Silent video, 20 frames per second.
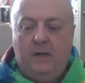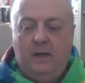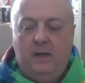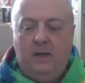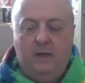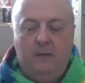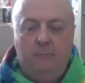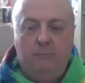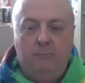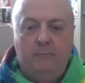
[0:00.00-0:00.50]

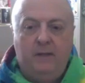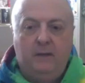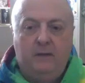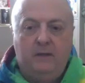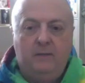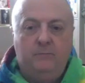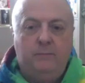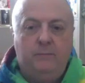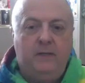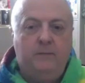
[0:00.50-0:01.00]
1
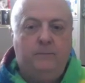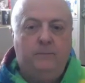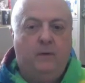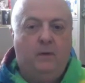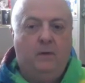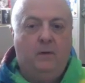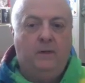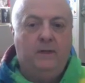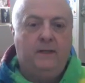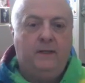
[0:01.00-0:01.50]
million
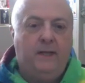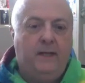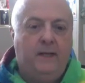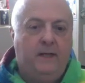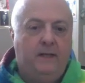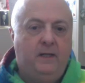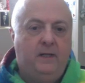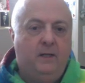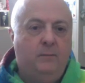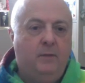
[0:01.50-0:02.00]
people in
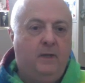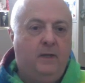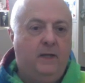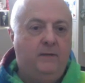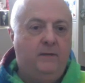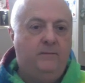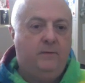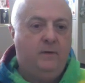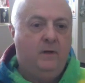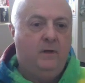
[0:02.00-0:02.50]
Canada
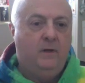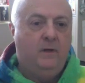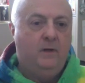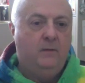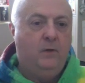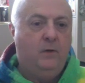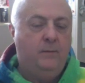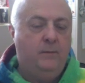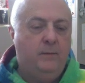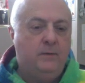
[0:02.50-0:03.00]
applied for
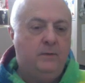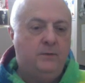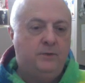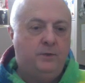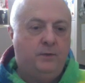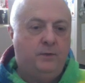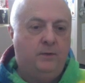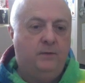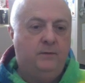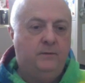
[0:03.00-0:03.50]
unemployment
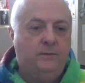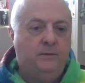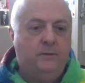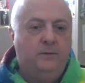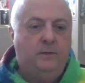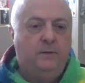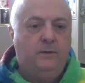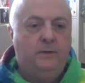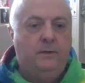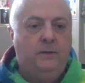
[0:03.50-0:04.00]
insurance,
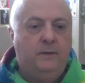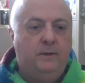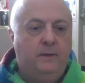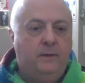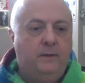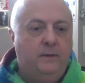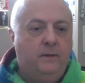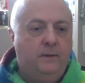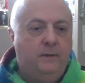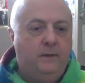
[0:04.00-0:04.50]

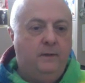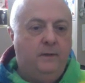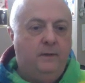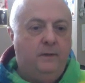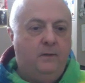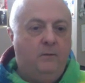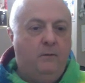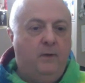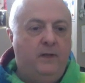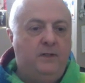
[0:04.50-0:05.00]

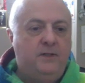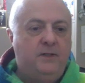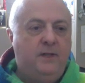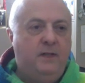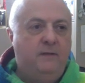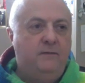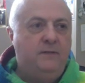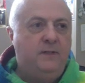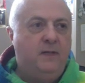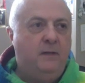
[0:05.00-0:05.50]
which
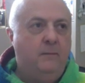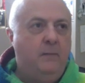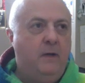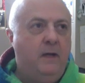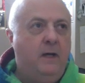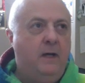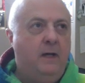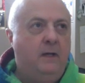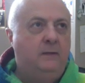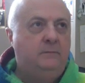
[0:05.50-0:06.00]
gives them
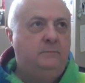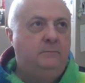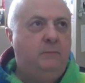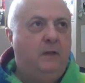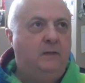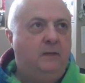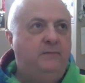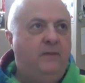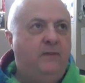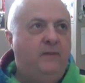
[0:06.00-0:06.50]

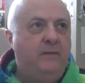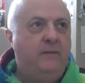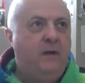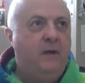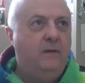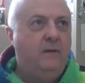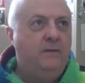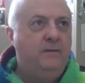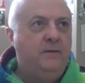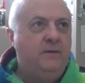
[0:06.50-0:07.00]
about
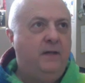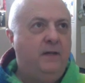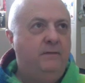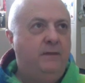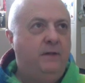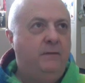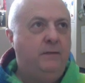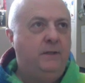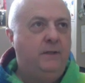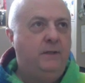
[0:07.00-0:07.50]

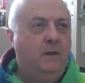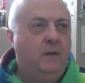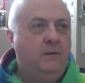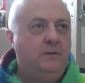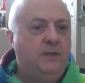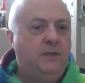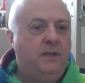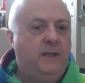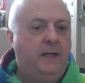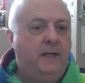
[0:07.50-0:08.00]

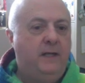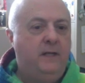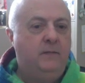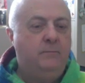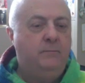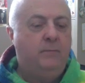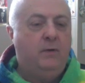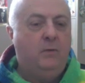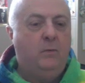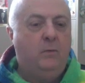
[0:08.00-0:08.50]
$573 Canadian
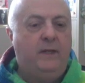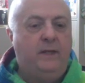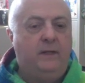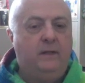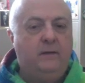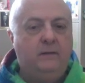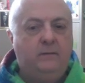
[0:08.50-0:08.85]
per week,